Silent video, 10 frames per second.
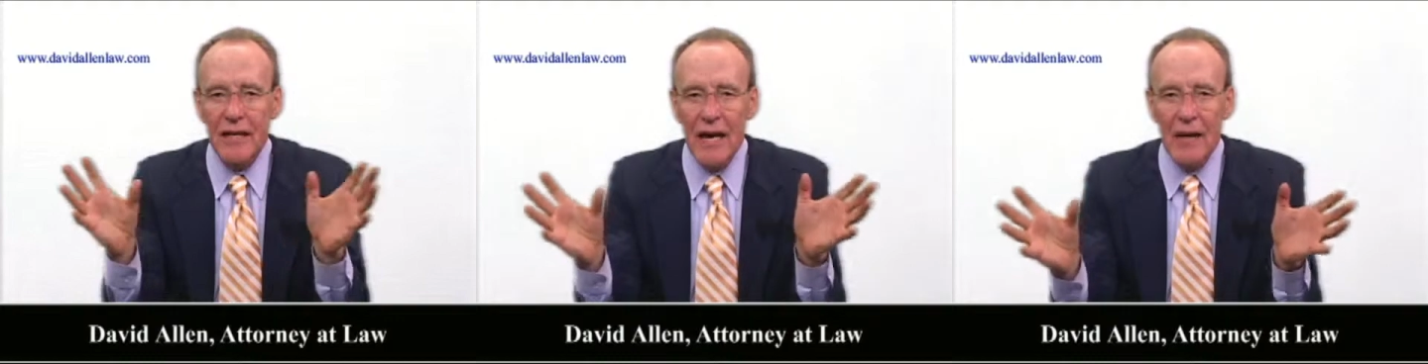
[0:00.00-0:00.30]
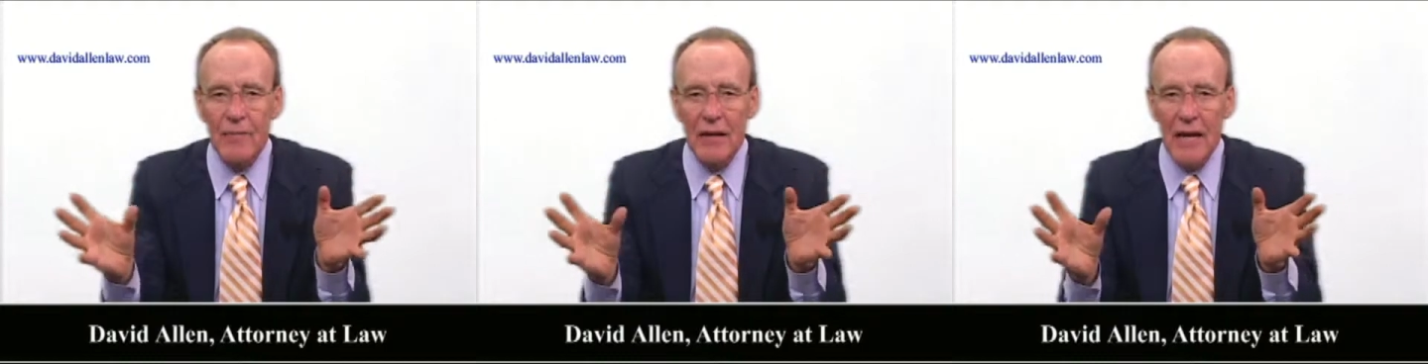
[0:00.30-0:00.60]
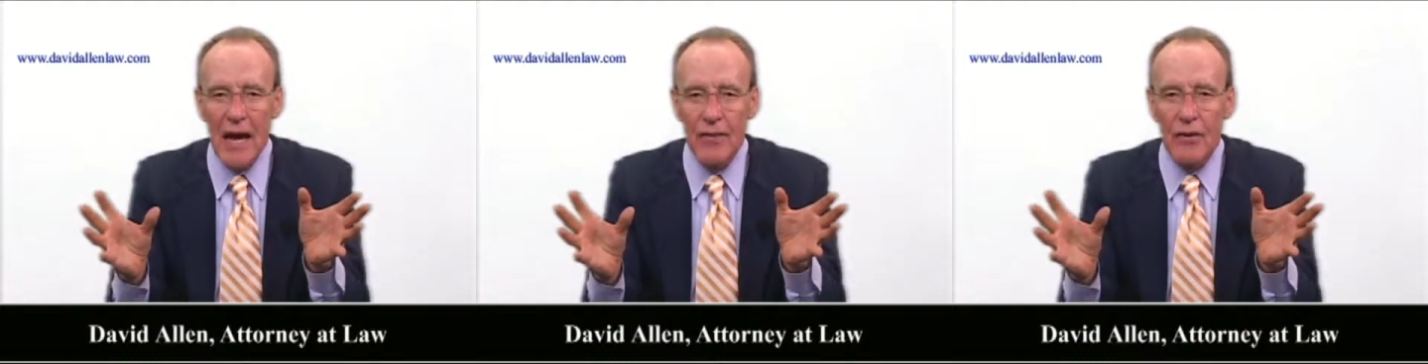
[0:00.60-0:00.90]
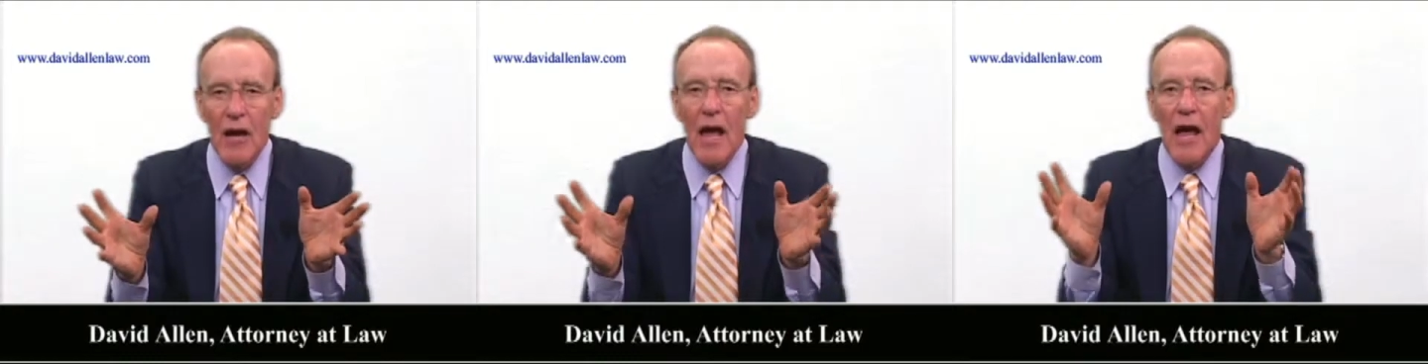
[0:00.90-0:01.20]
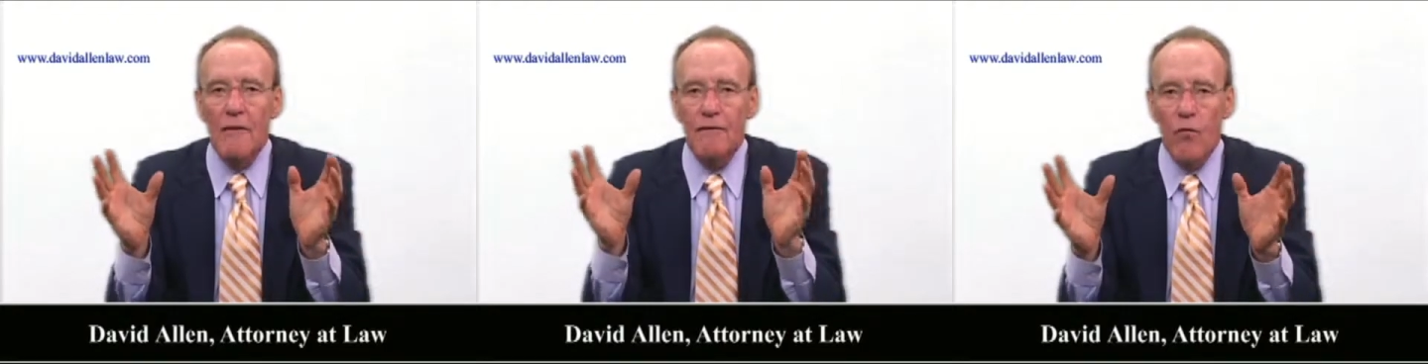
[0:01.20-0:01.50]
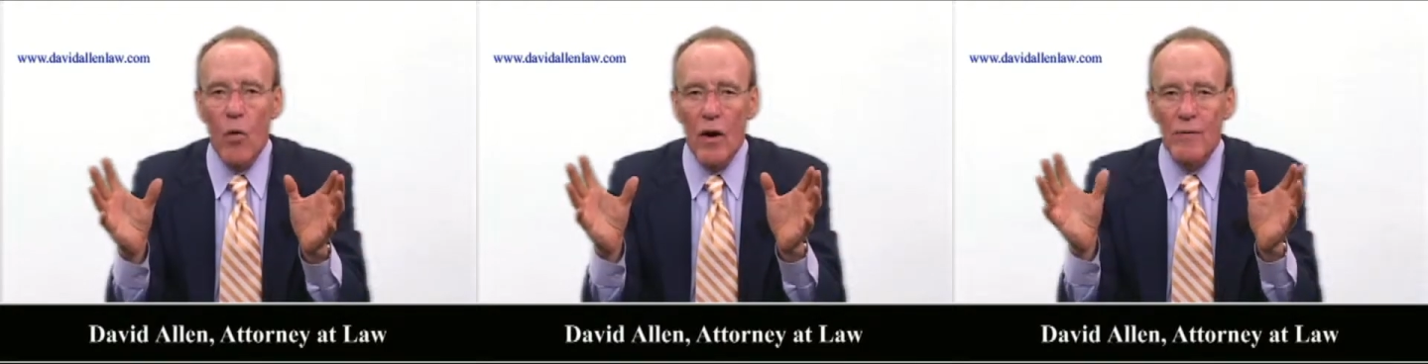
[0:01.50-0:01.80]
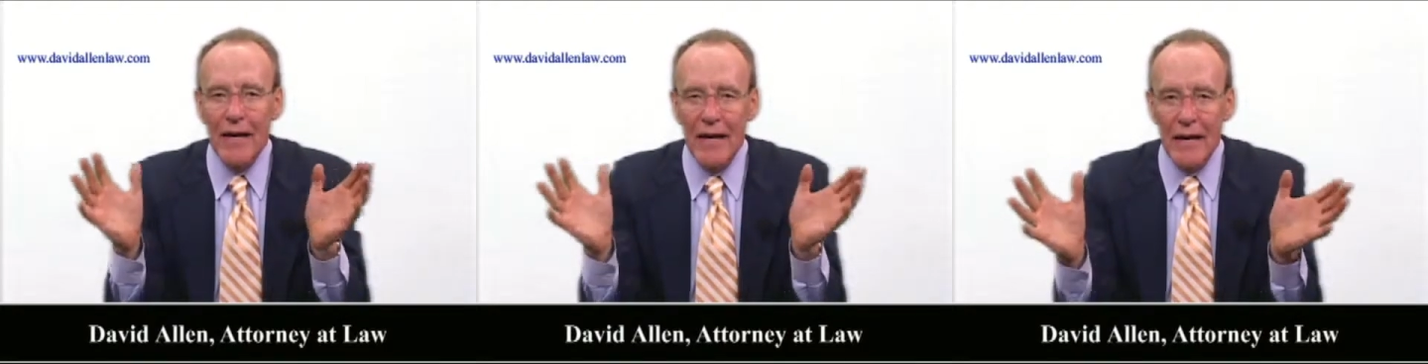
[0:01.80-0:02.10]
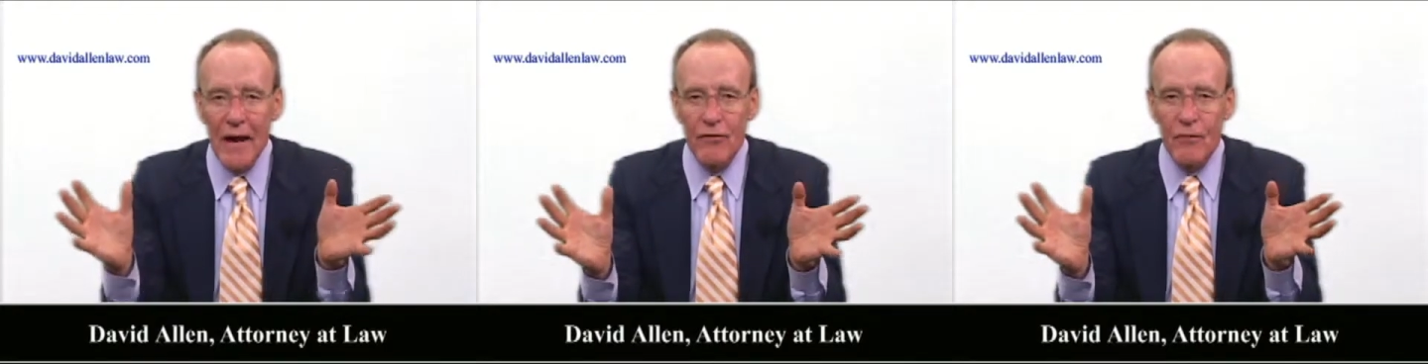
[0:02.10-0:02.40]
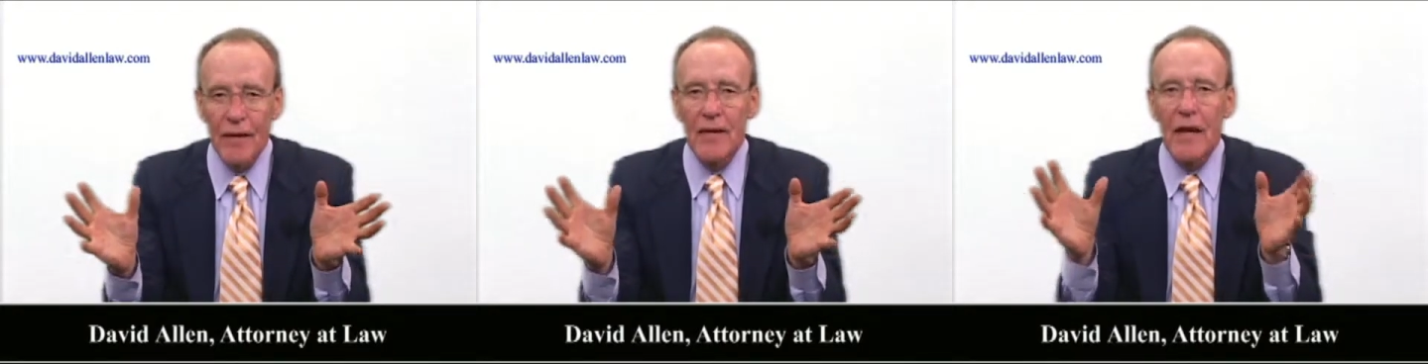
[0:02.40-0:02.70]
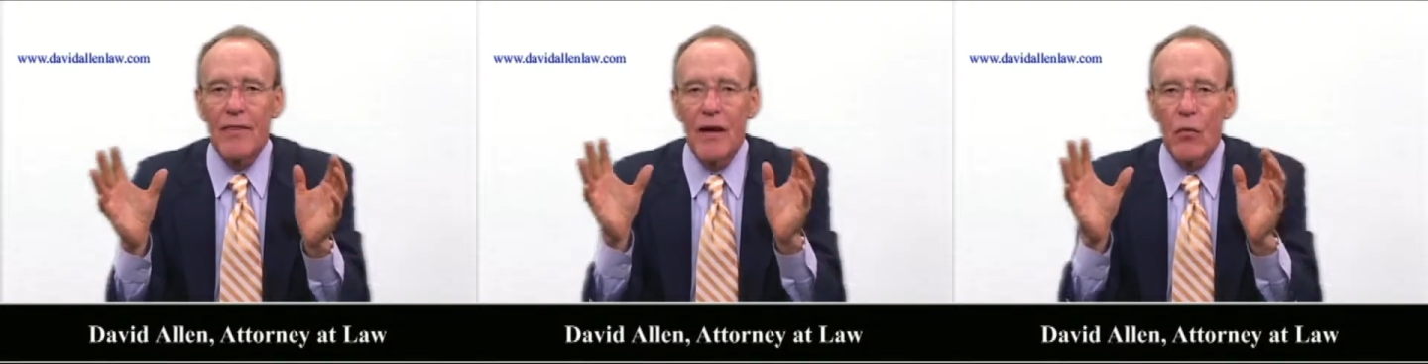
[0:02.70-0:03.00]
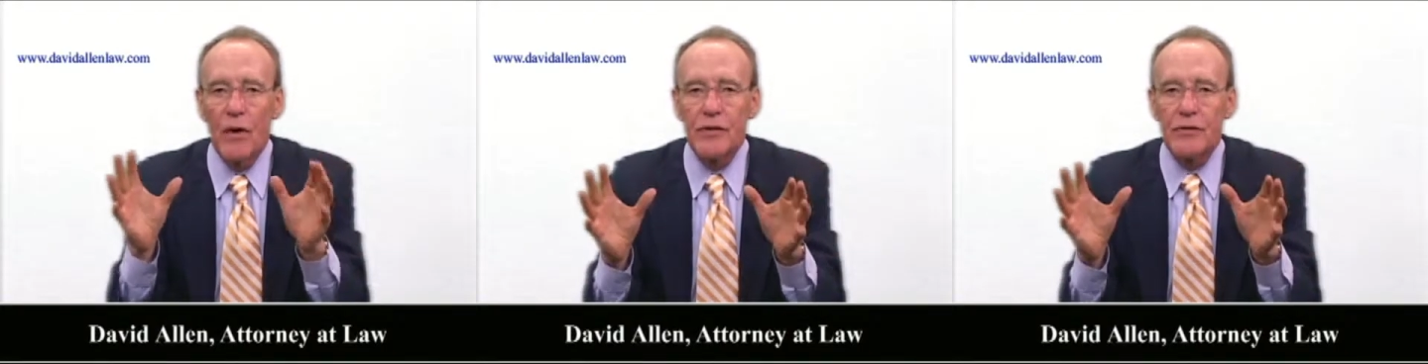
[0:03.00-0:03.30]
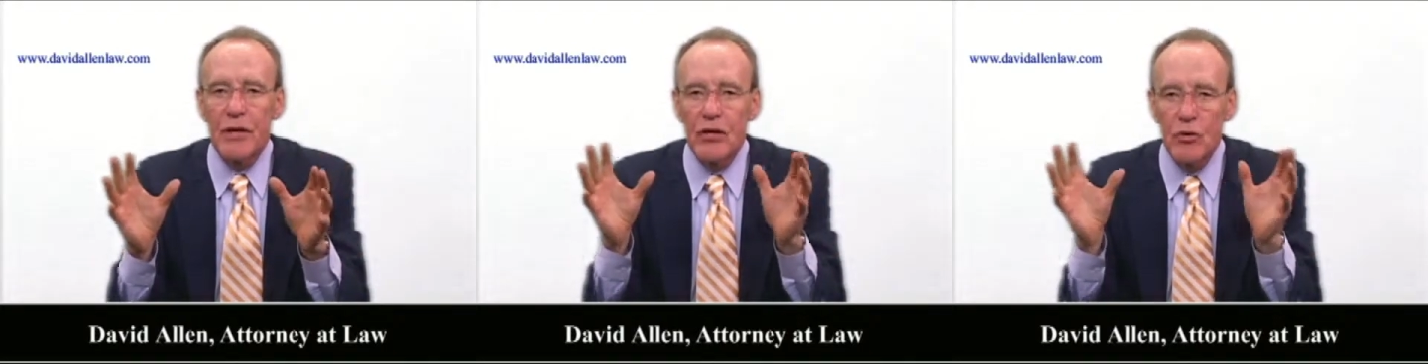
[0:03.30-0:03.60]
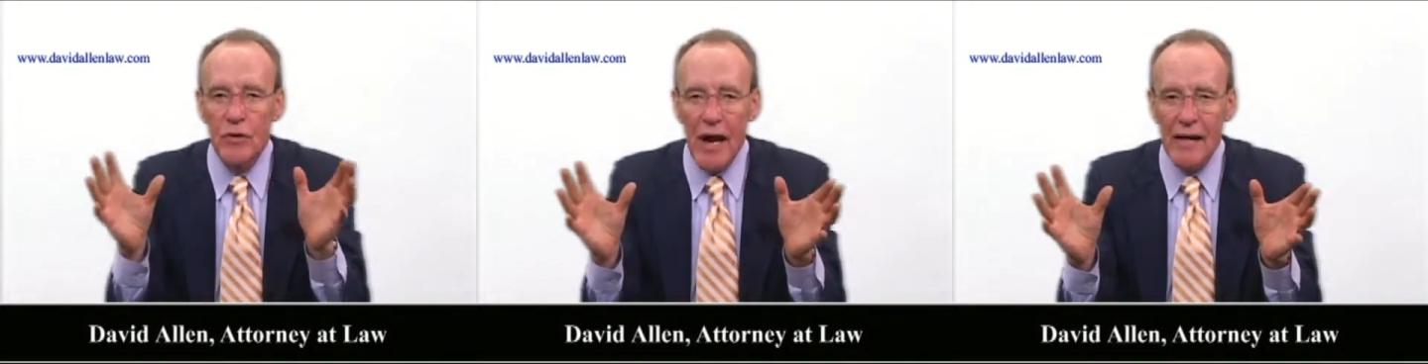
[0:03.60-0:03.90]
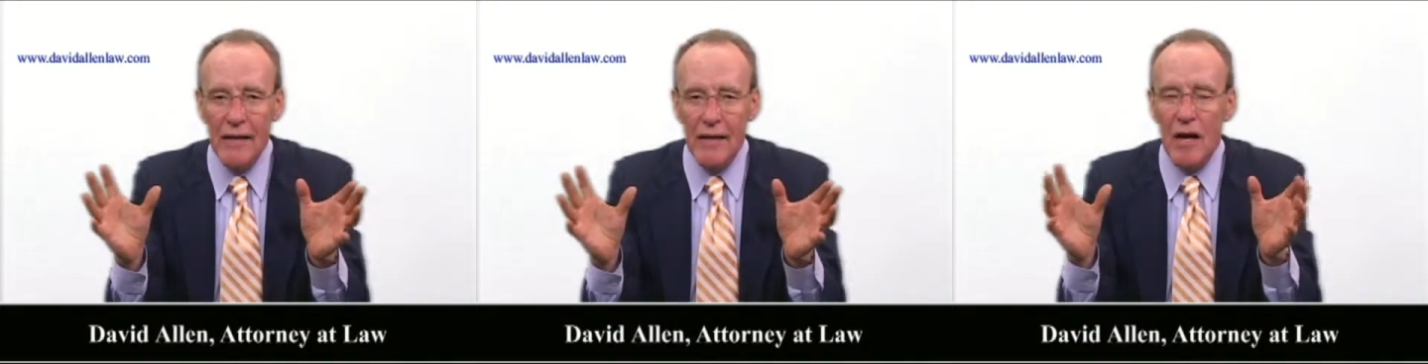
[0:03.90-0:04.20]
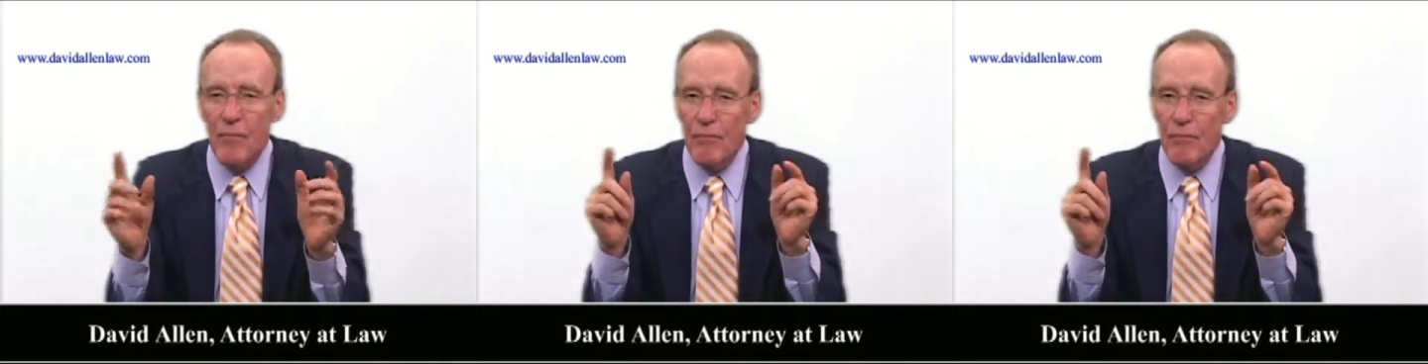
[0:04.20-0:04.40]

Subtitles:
came together and formed a government that was united,